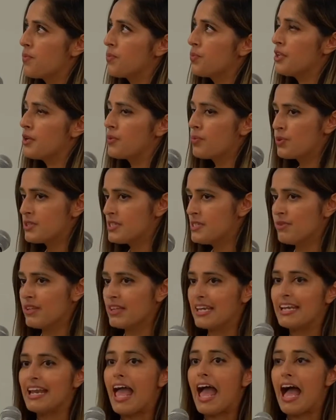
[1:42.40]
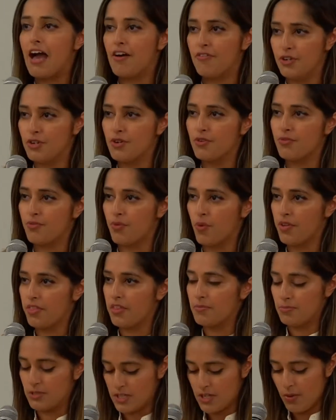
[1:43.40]
there wasn't really an avenue for
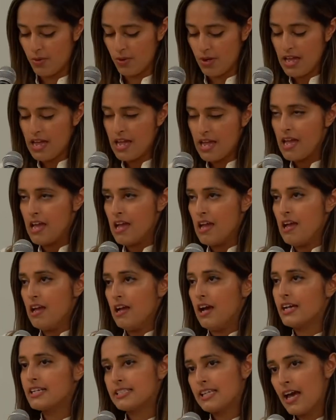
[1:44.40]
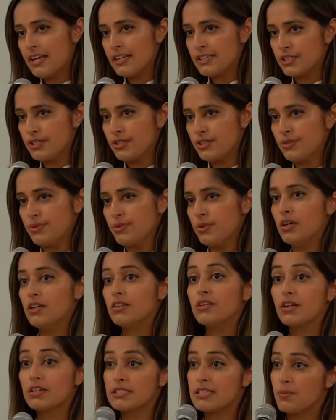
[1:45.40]
them. So I decided to
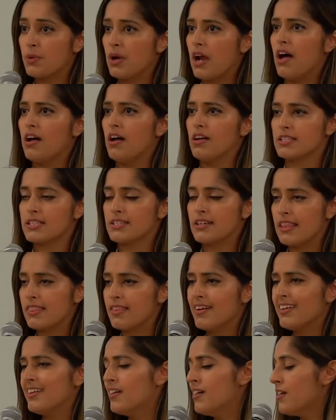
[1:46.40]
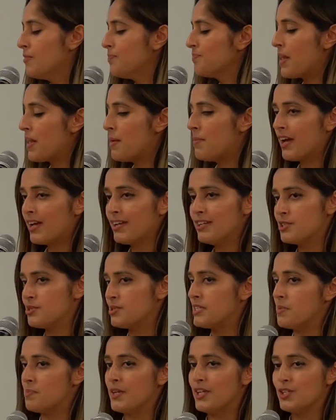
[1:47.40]
look somewhere else, and I thought, I'm not going to do
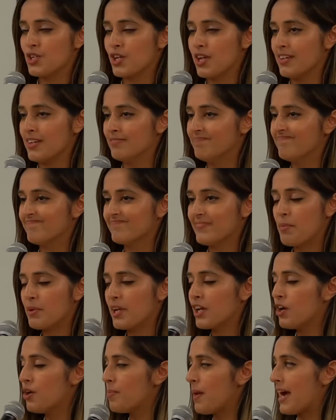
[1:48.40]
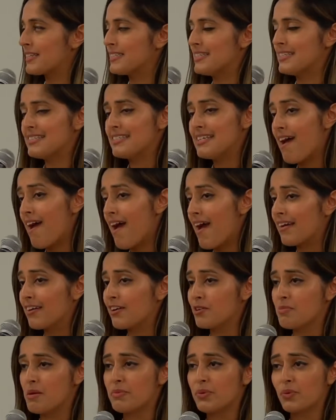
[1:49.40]
CPG. I'm going to go back to
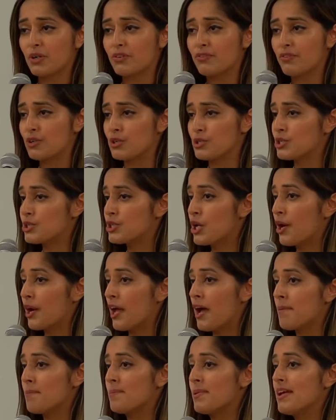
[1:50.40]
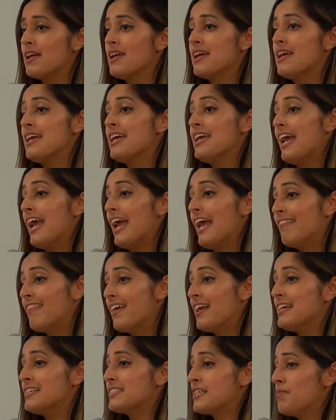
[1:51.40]
tech or maybe work for a startup. And
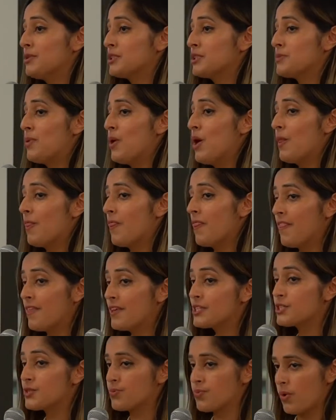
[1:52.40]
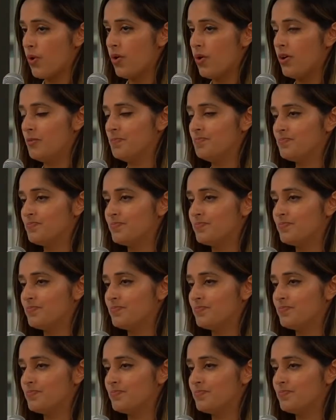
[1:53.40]
then I stumbled upon this role